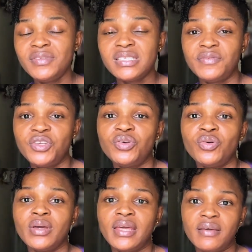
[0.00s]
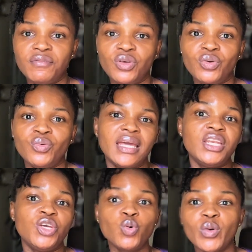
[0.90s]
video gave you a
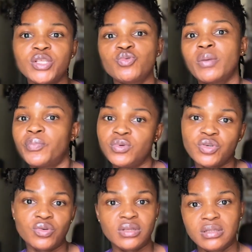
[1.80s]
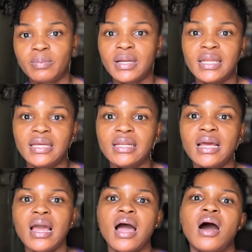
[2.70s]
new way to approach content planning.
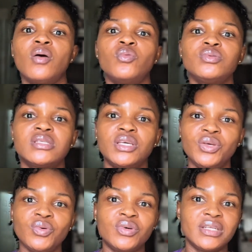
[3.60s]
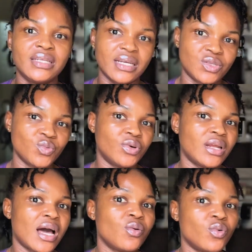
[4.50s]
I will see you on the next one.
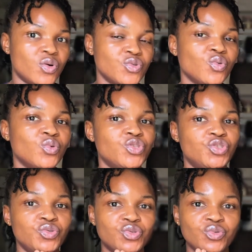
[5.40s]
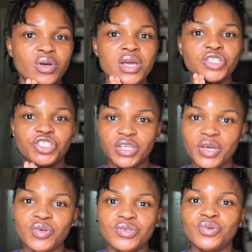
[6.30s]
I will also want you to share
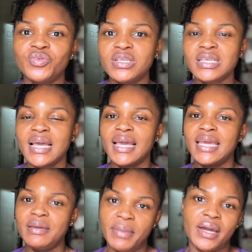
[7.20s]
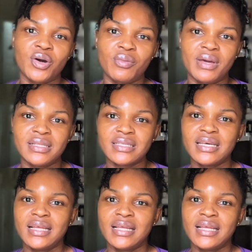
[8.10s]
your stories in my comments.